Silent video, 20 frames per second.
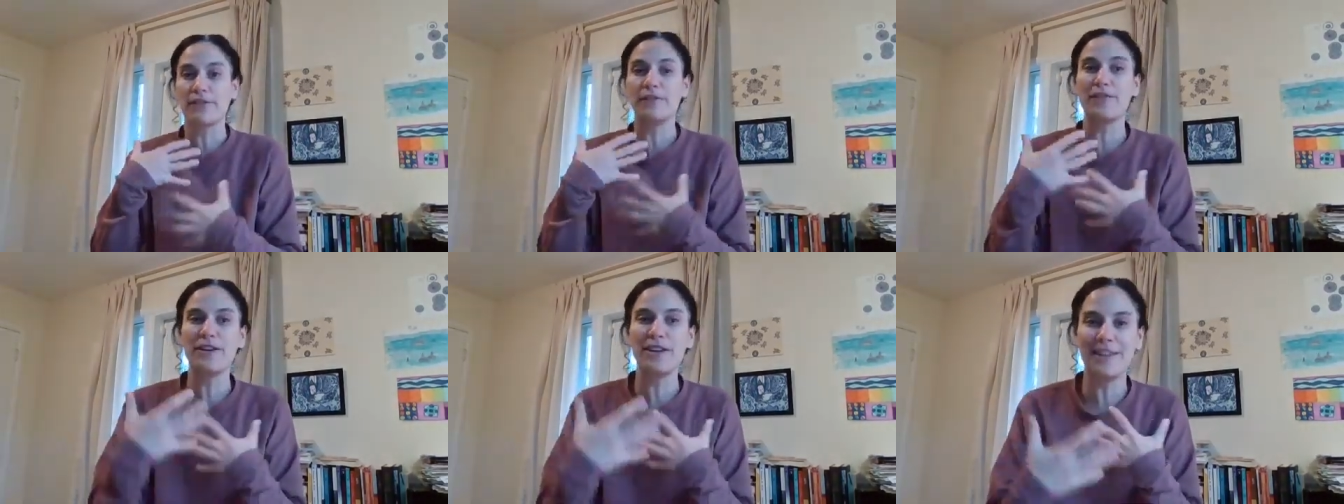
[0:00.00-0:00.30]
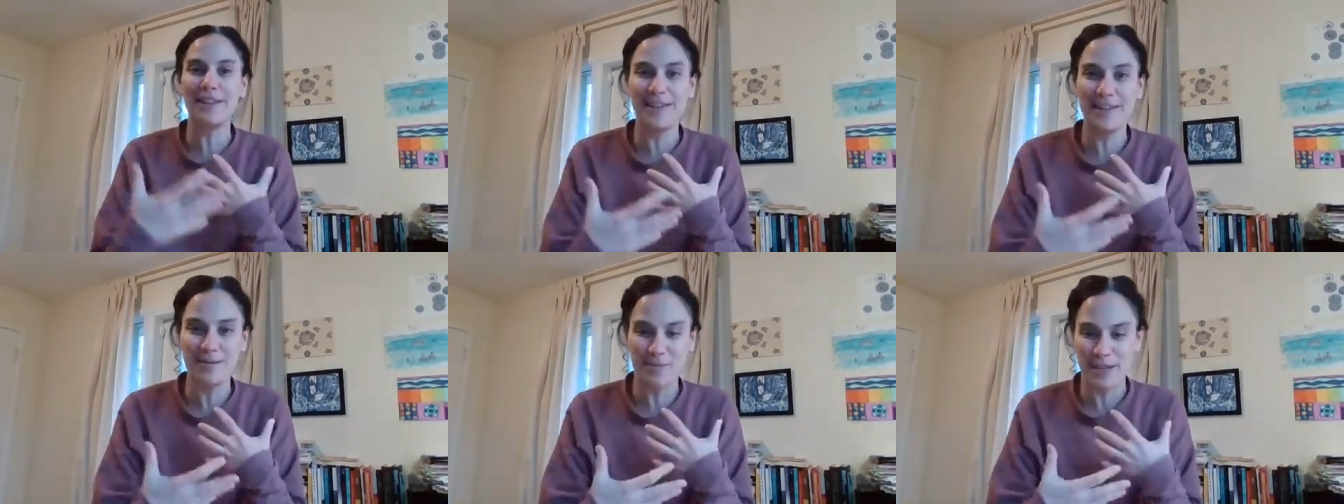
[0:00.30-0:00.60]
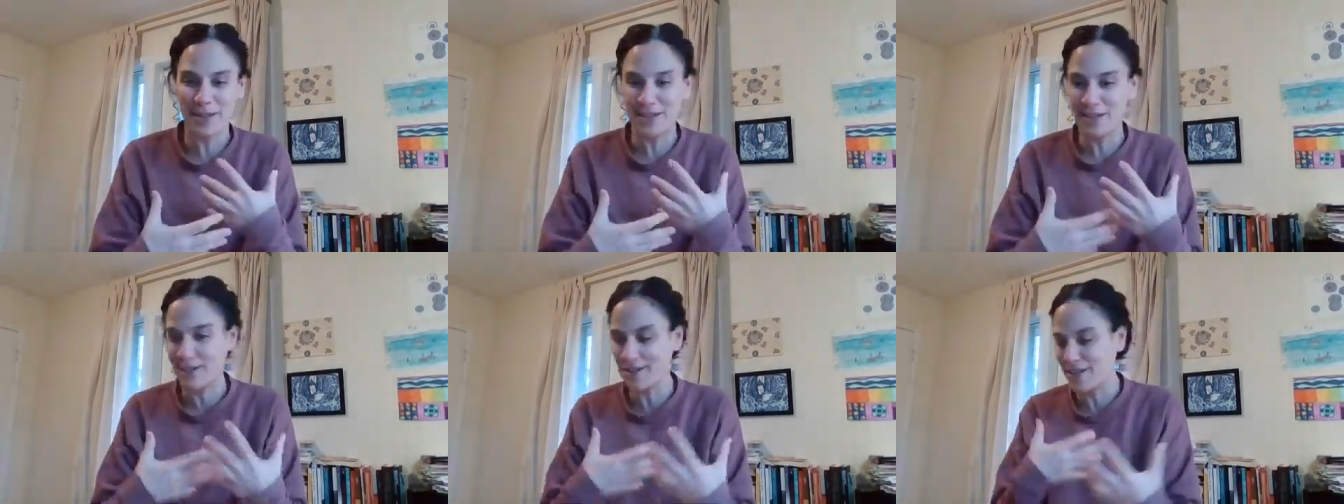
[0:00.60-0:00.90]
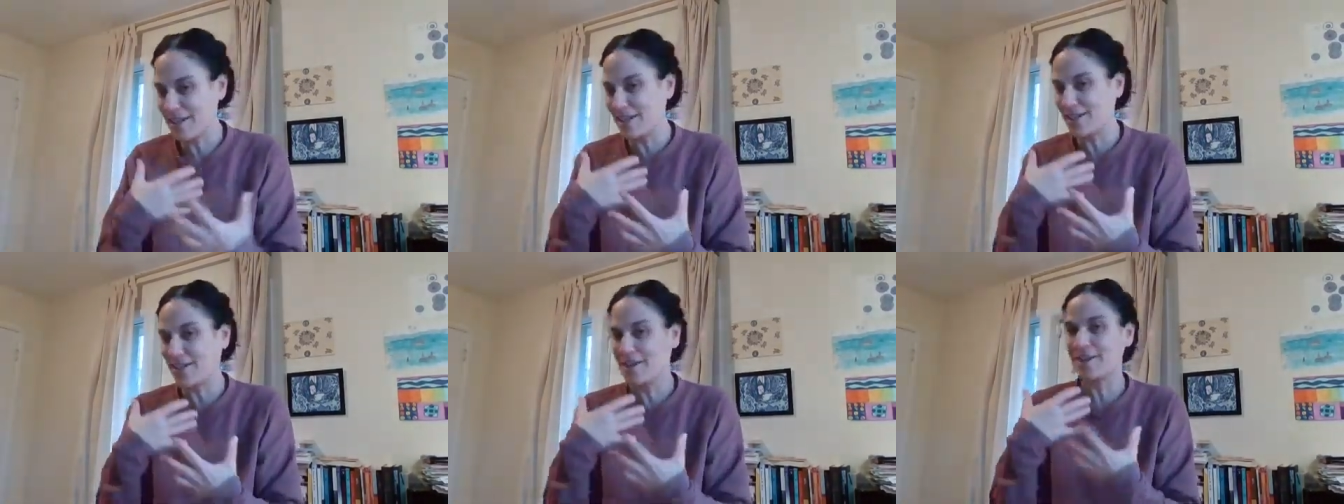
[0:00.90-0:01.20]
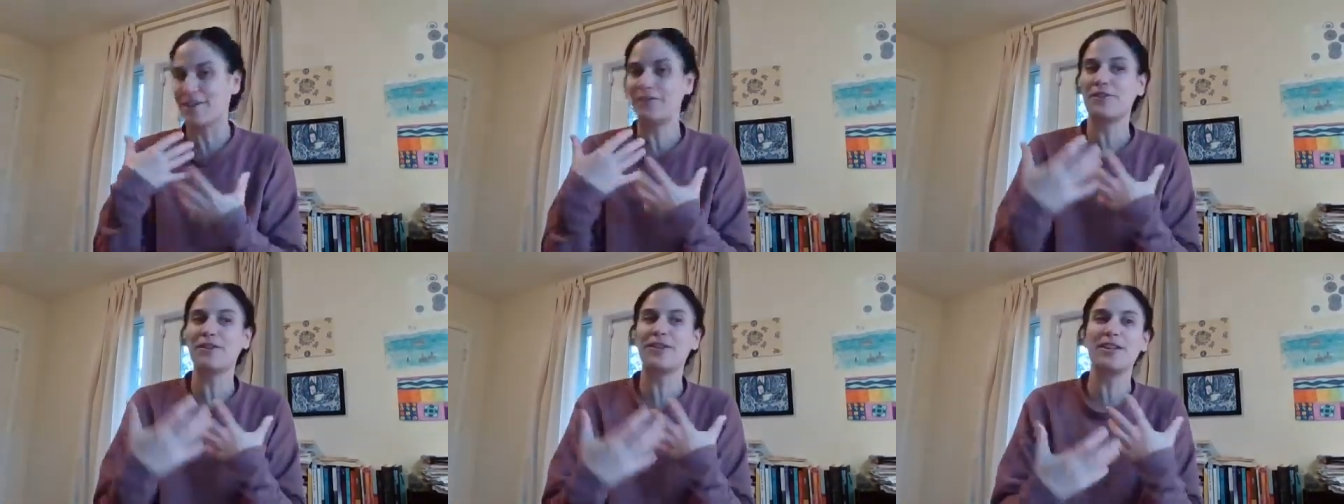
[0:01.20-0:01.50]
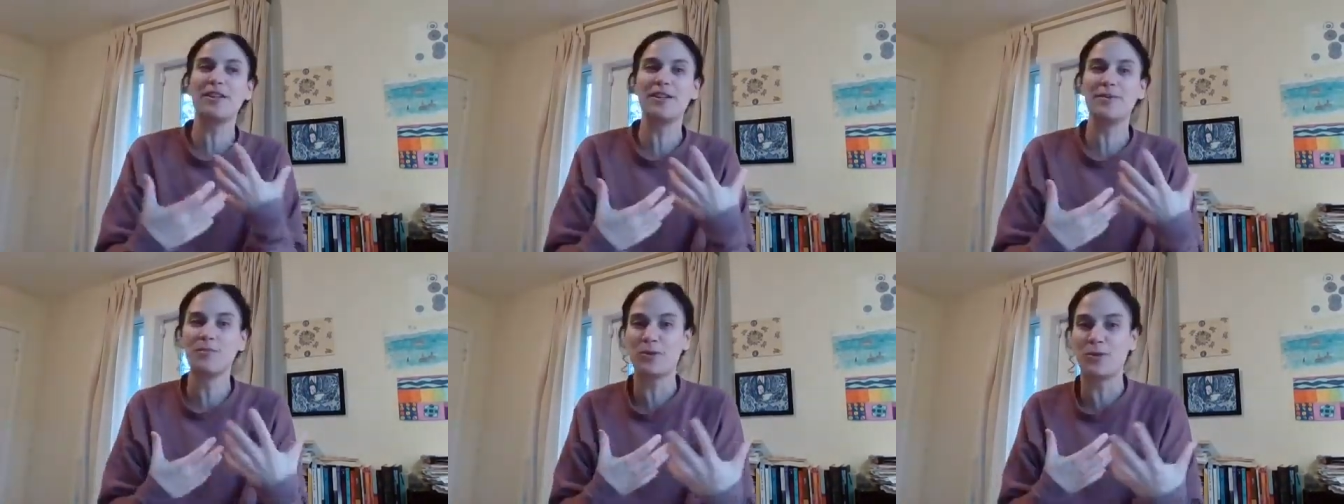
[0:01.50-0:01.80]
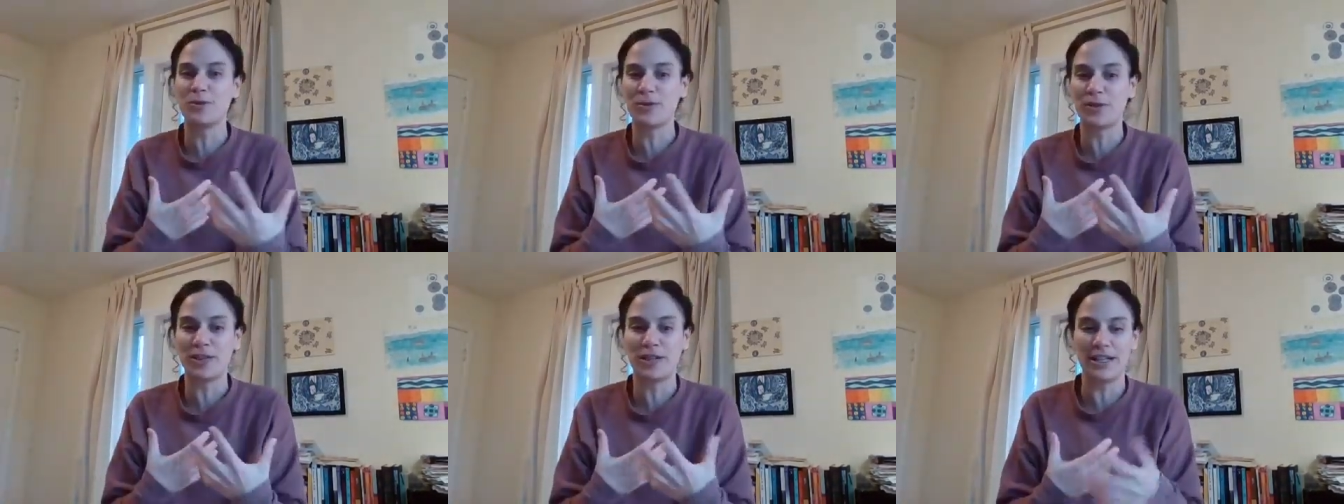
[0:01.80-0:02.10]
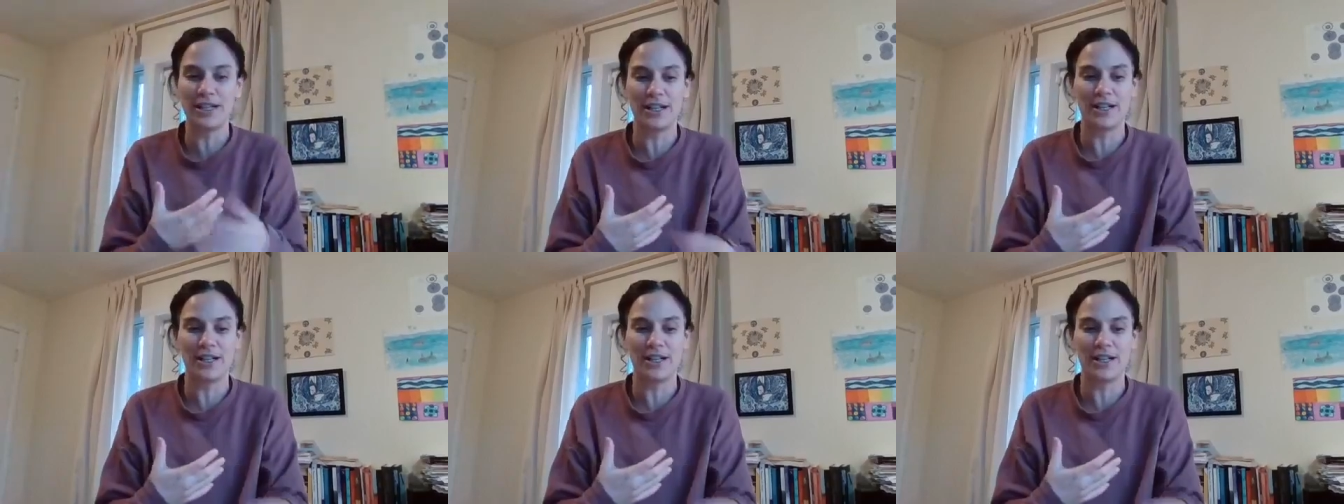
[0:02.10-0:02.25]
feeling better and are feeling more